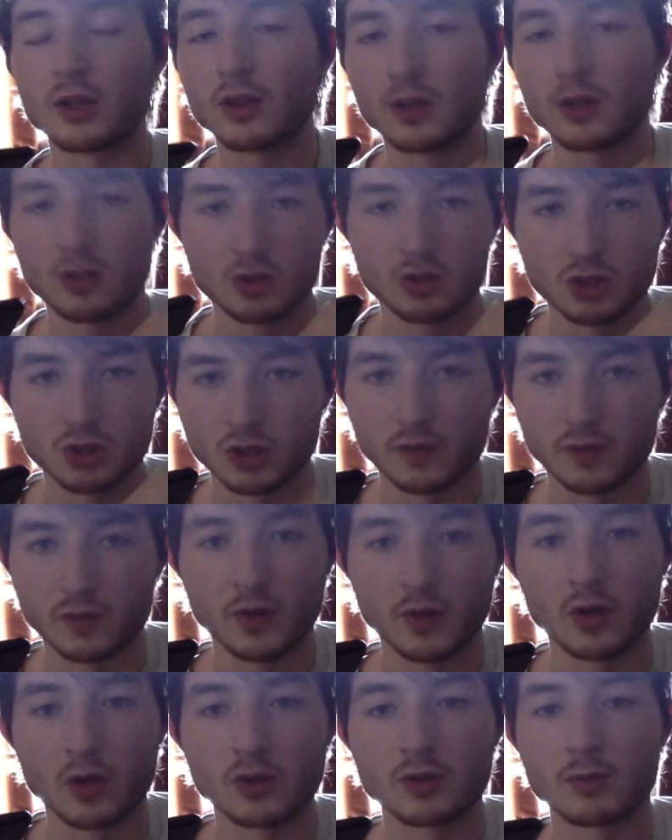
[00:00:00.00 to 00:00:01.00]
just photos
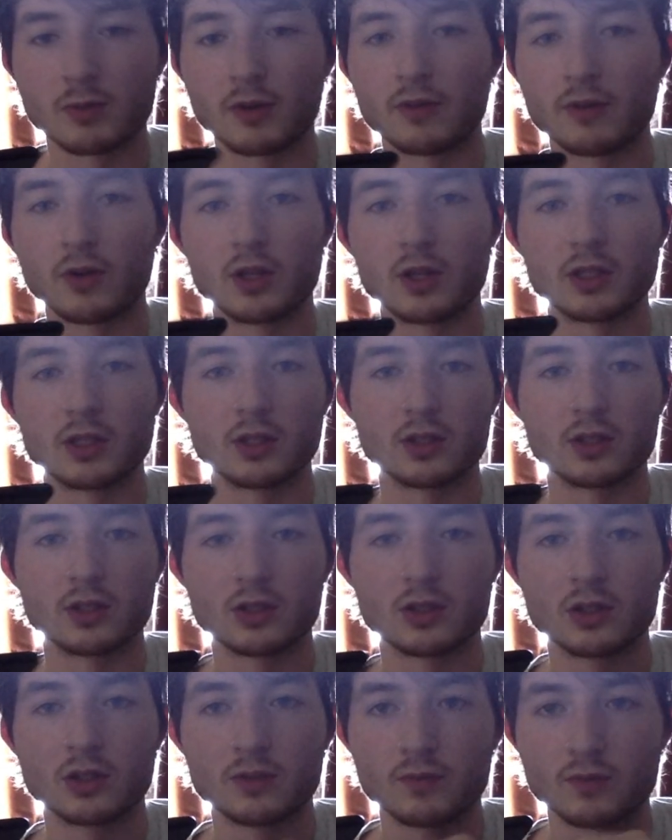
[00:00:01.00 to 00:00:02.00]
of my friends,
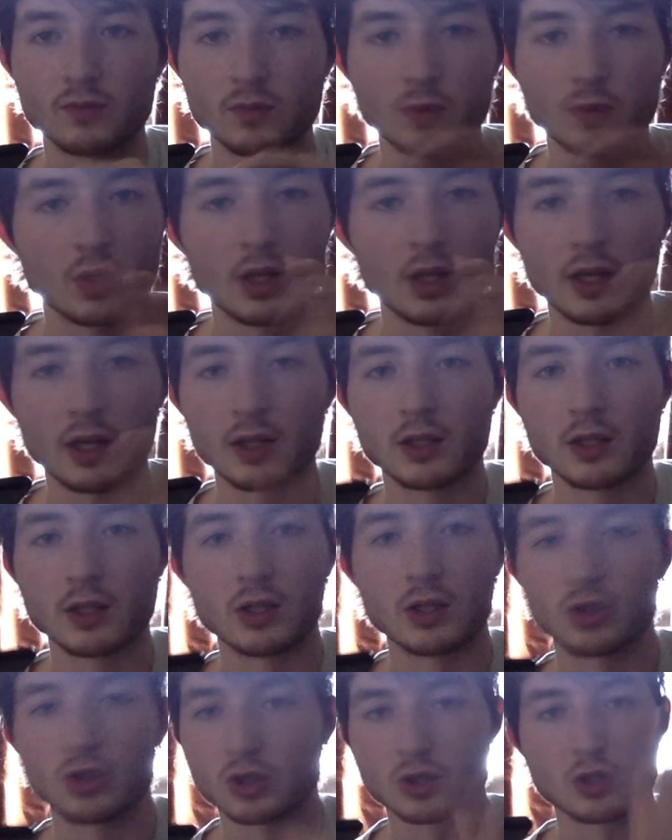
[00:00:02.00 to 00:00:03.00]

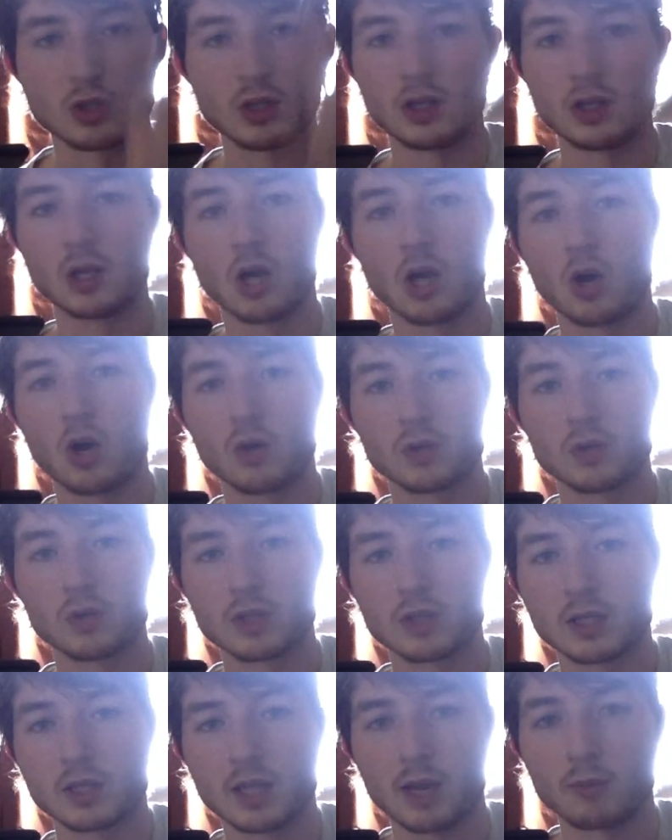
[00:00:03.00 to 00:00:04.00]
just holding the
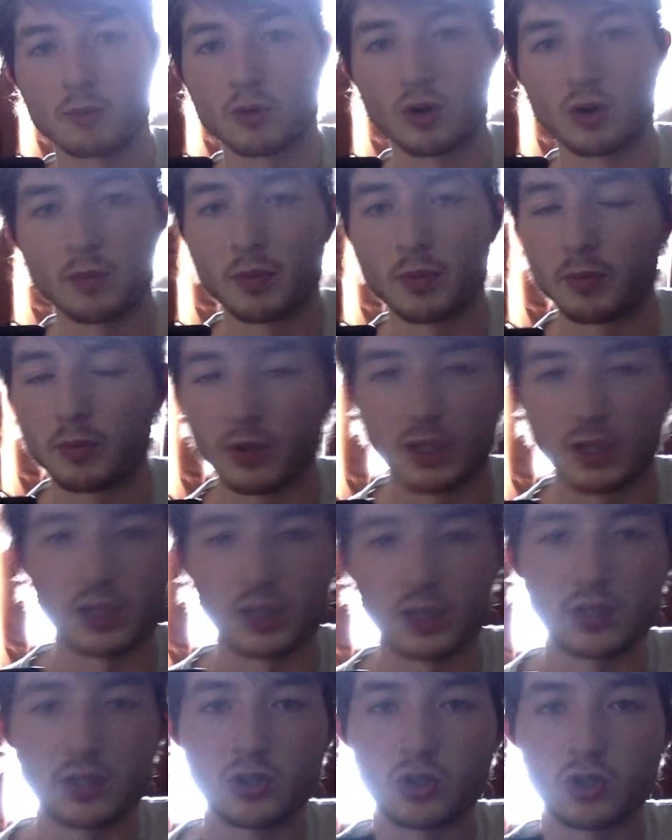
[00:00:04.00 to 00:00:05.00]
camera up, pressing the
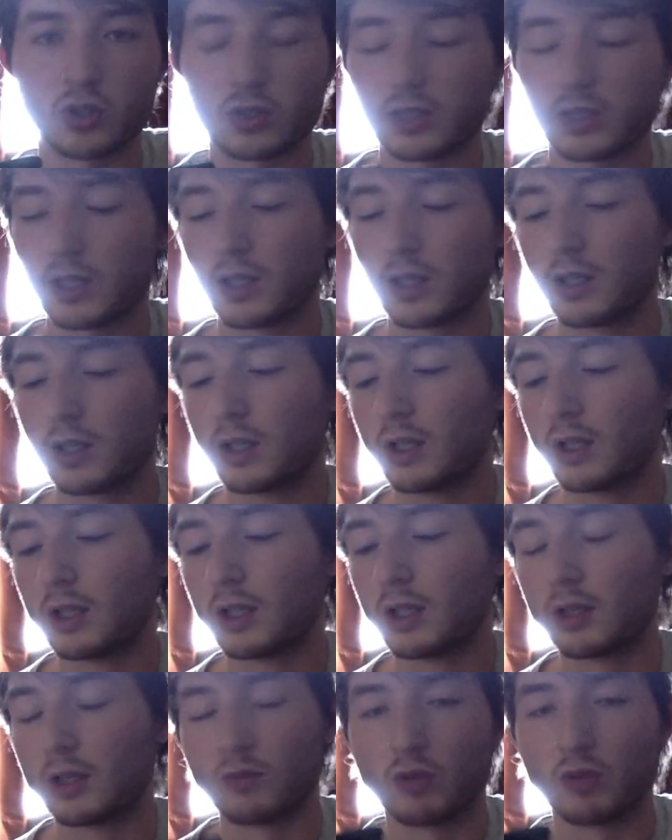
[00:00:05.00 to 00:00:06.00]
shutter,
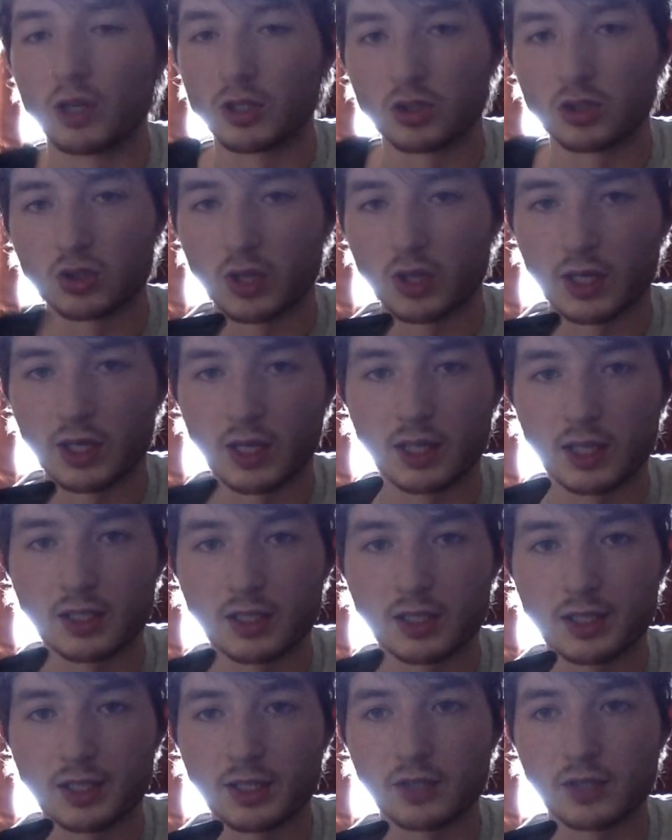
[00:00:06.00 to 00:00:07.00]
really just trying to get a
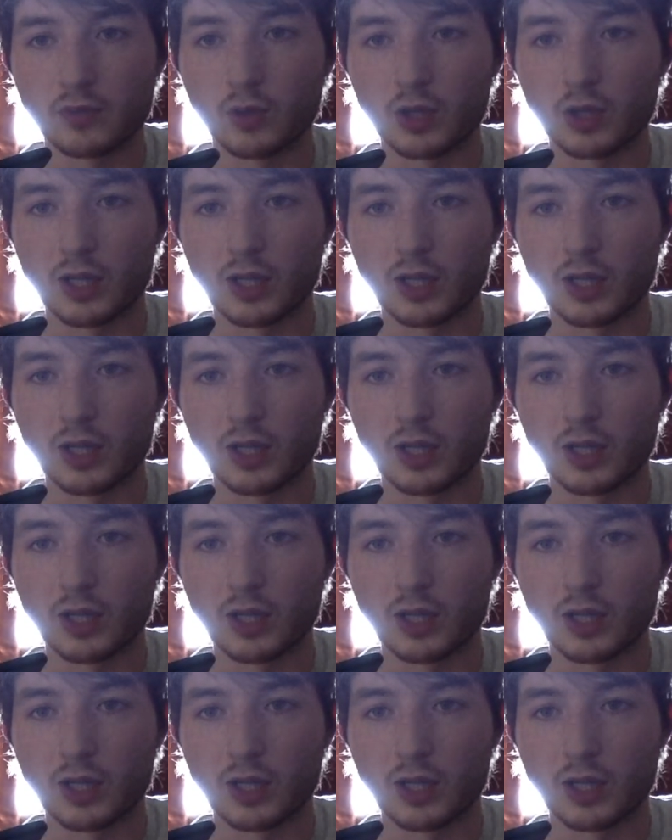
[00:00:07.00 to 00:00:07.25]
sense of what it